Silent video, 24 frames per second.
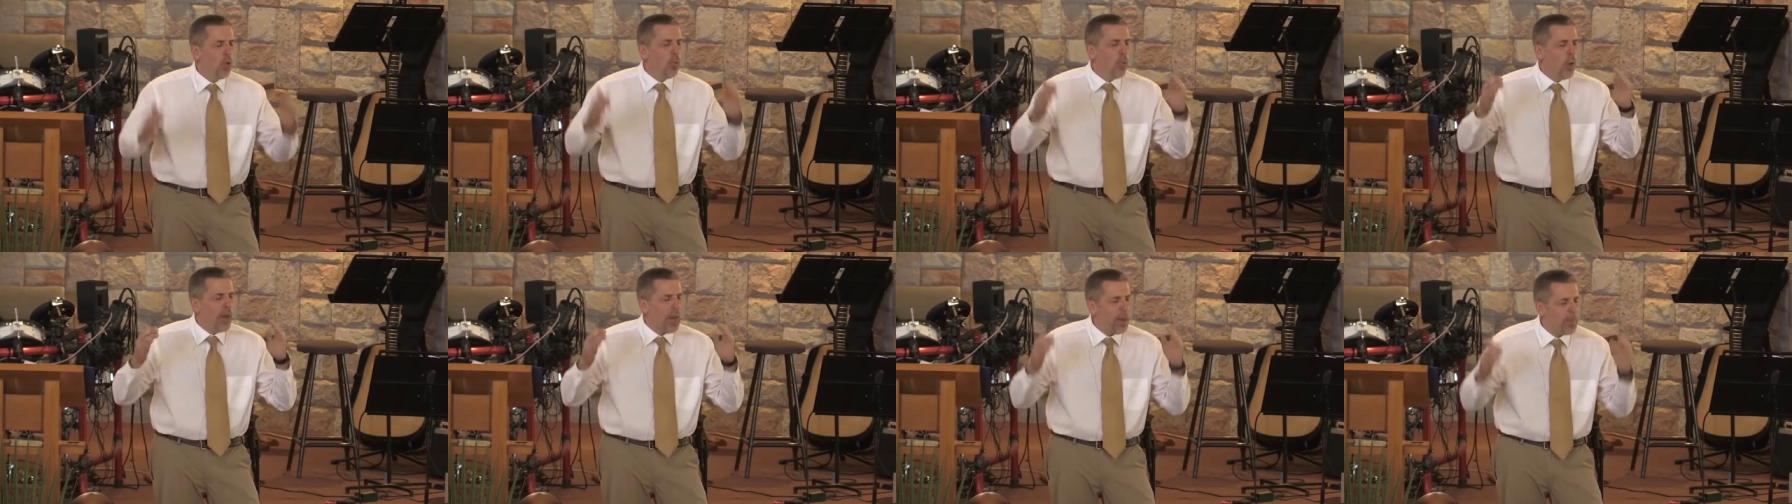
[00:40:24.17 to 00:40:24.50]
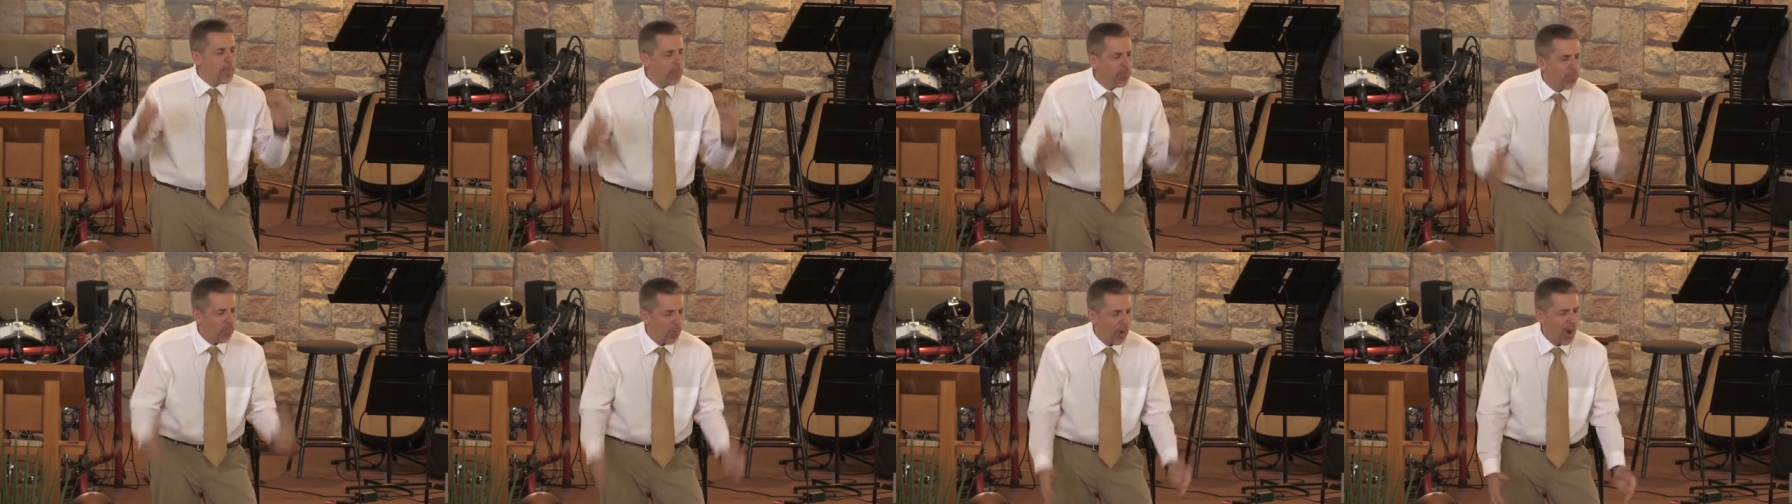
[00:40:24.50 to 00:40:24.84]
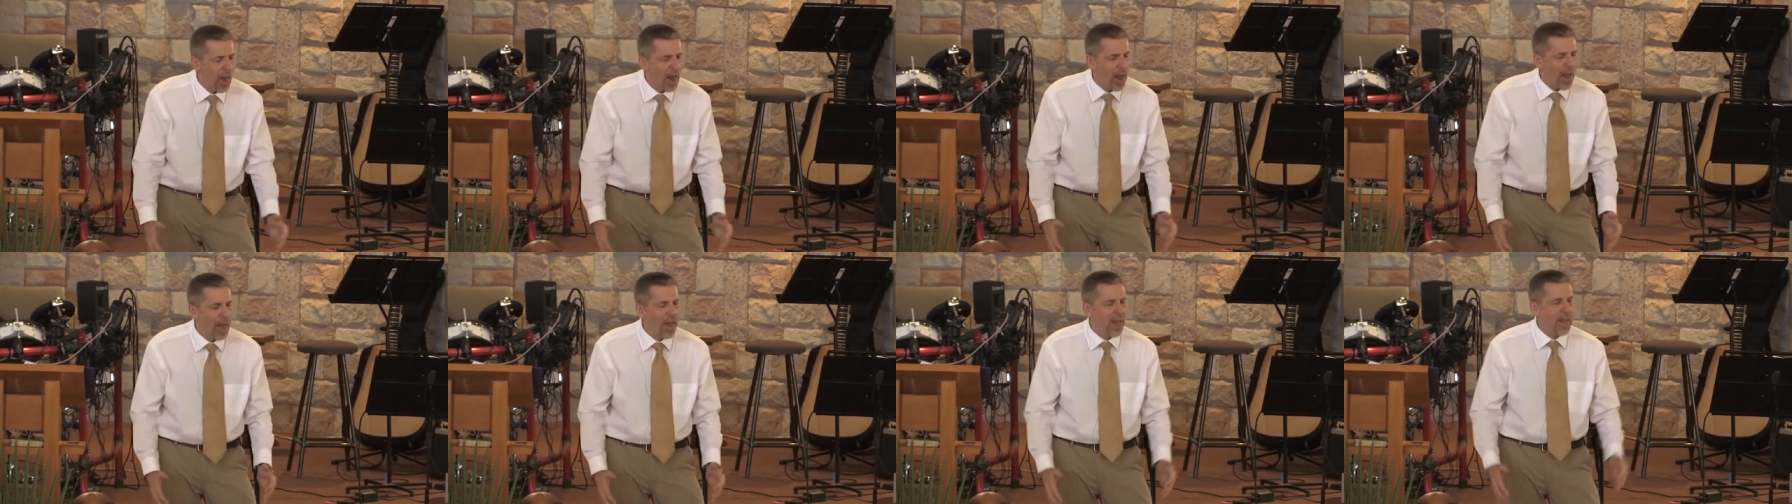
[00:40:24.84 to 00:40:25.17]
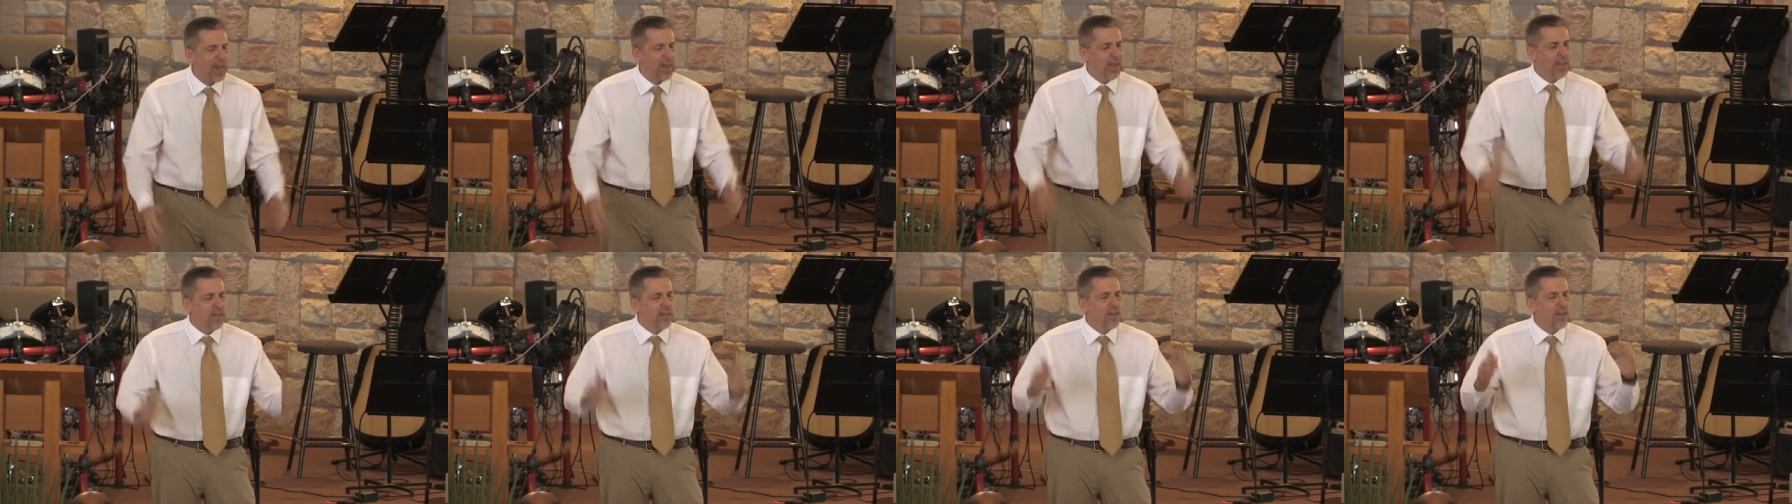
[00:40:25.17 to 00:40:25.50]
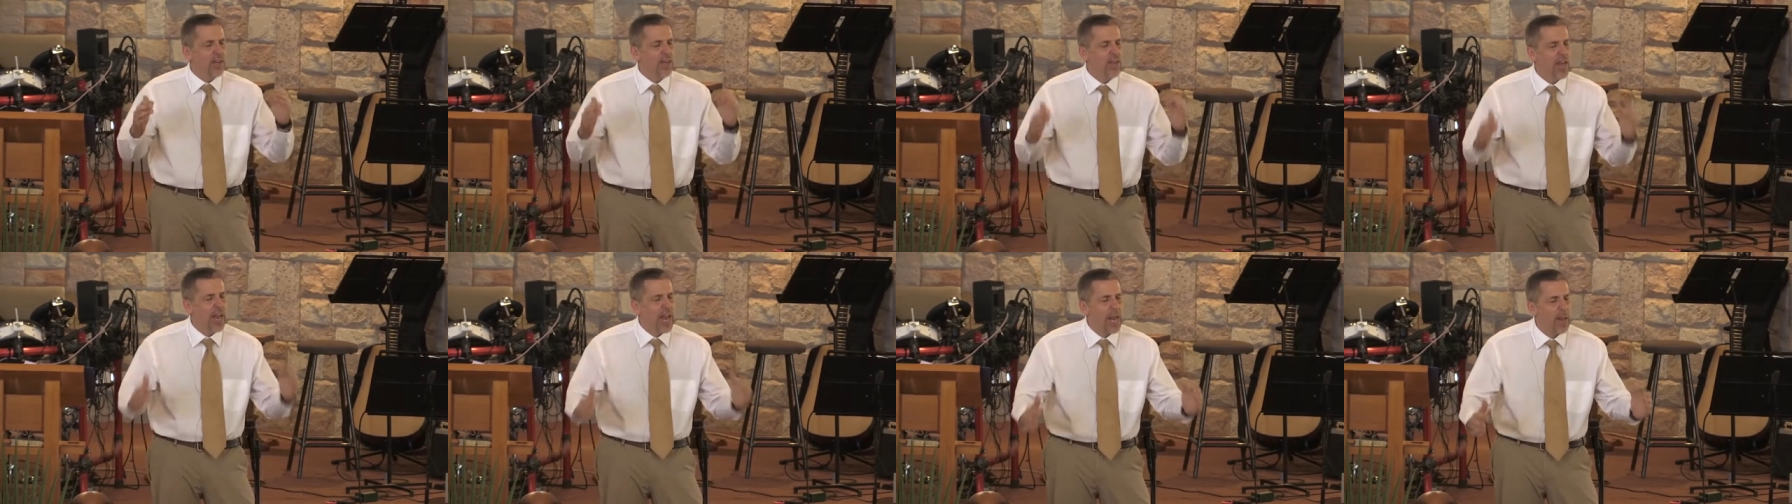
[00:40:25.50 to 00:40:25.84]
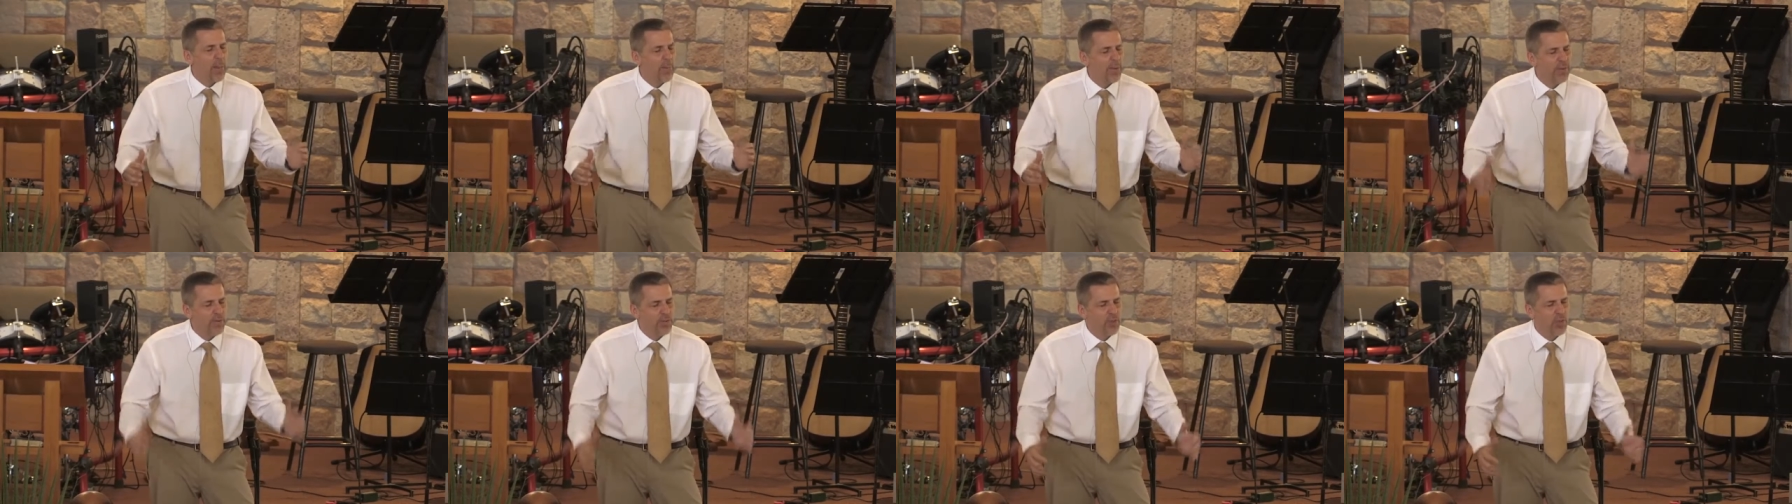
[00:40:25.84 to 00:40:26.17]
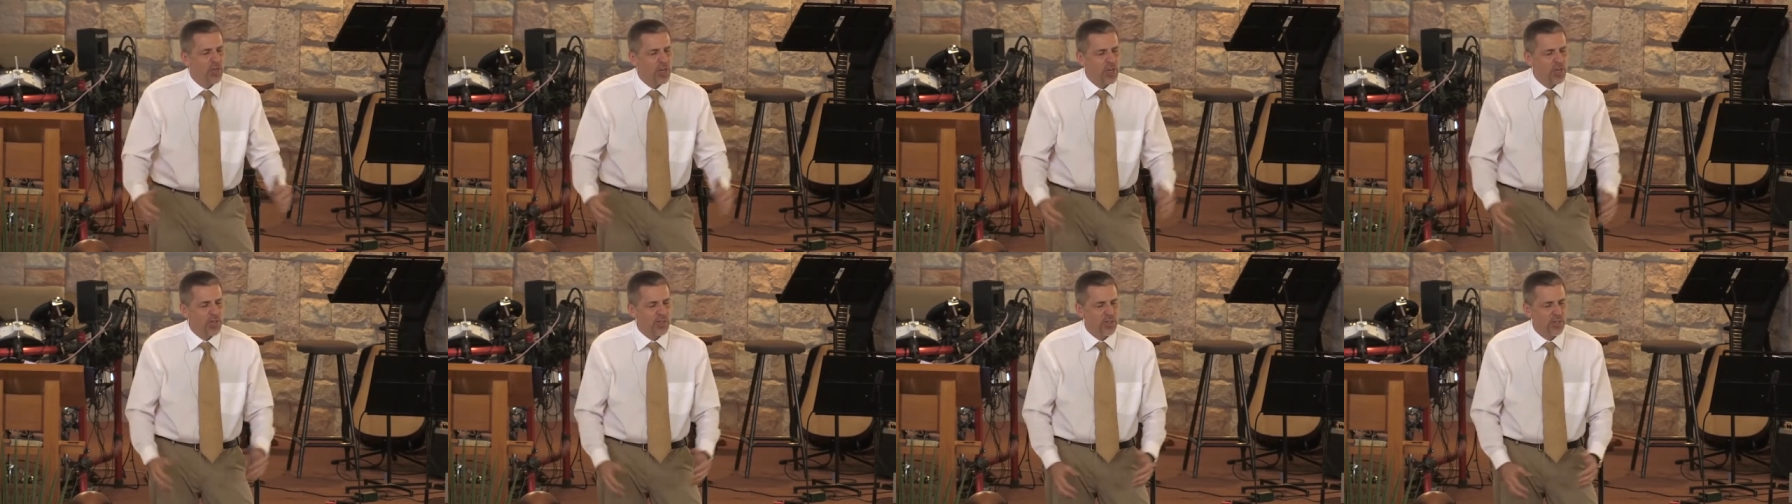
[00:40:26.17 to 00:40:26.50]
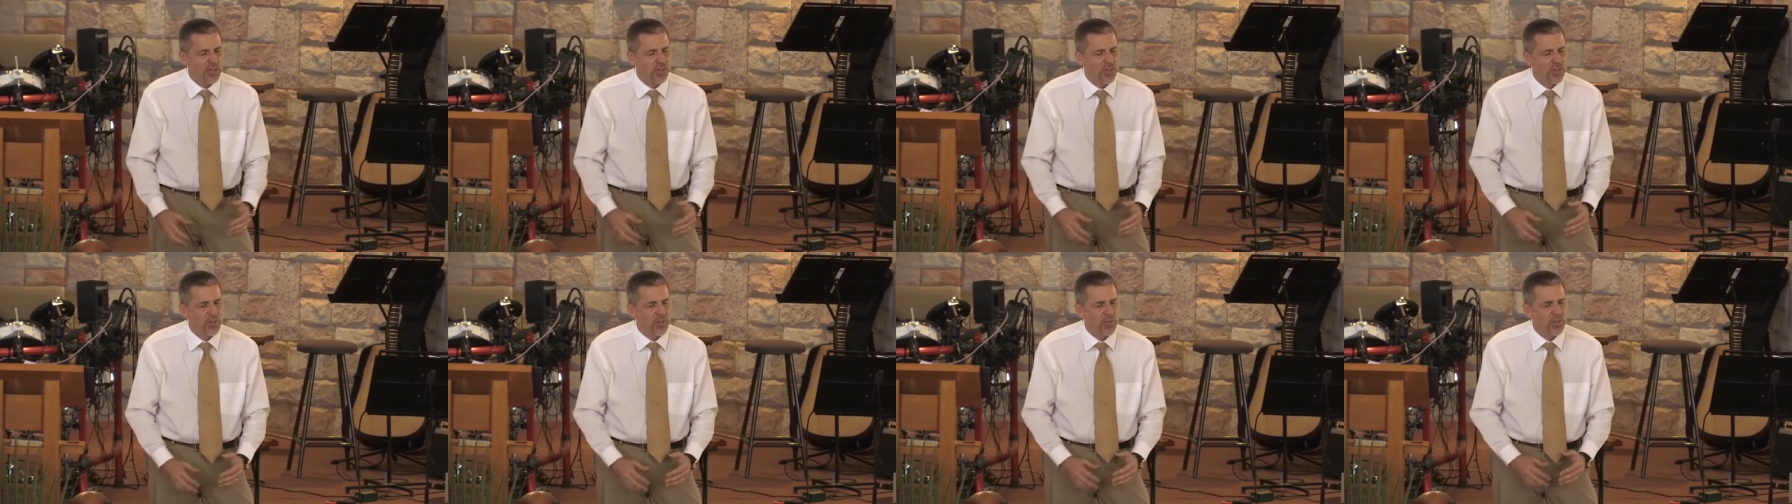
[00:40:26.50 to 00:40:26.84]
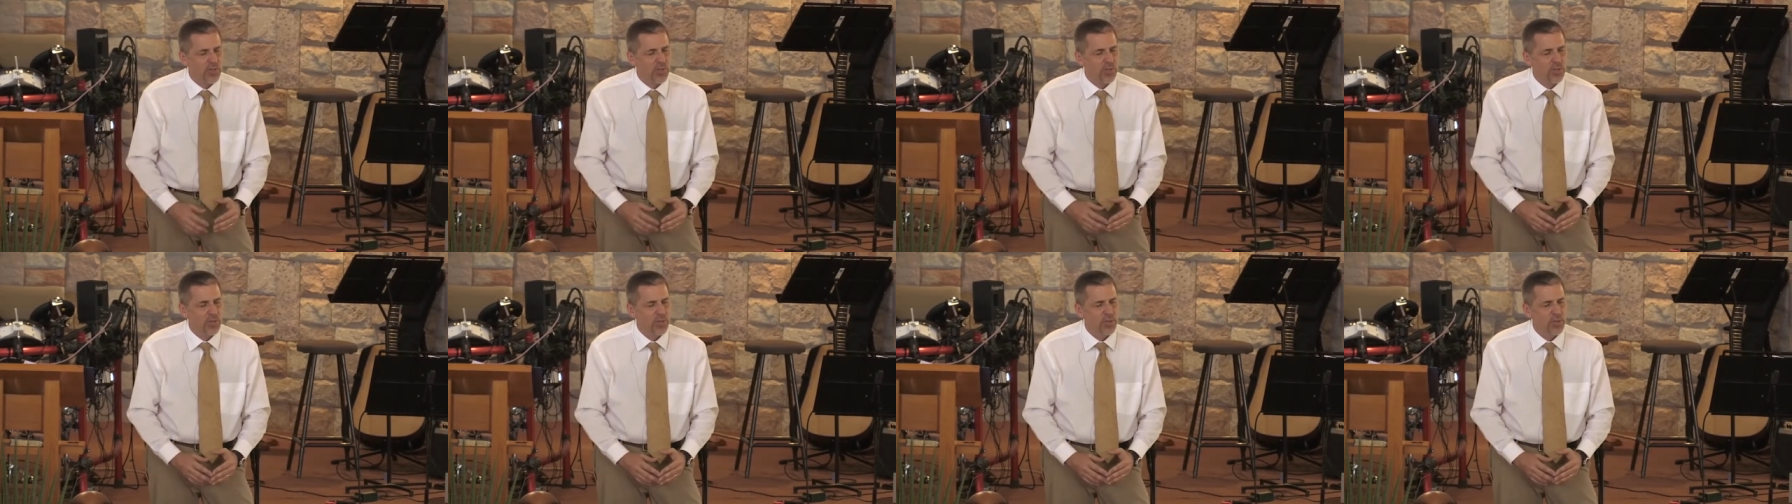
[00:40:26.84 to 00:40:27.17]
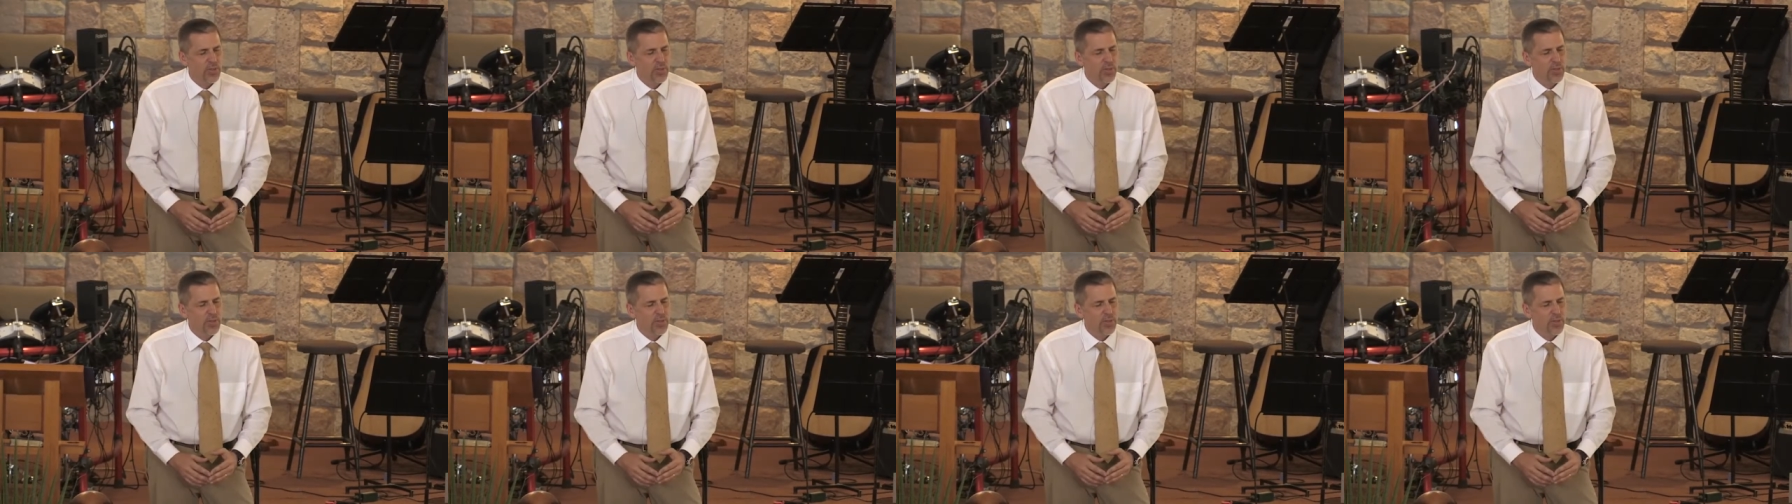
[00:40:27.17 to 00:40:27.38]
we pray in the name of Jesus.